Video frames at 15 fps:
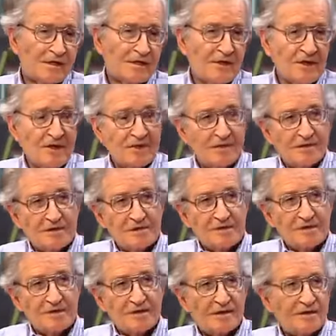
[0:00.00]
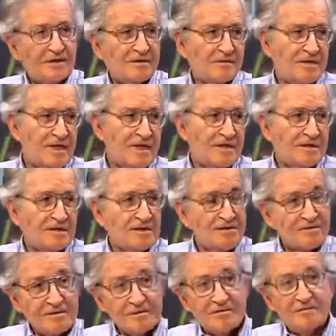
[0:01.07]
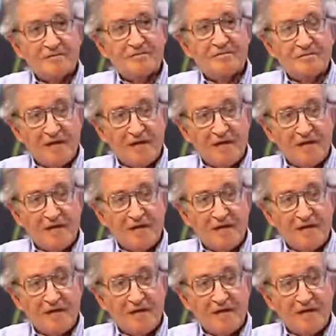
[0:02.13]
Carter arranged through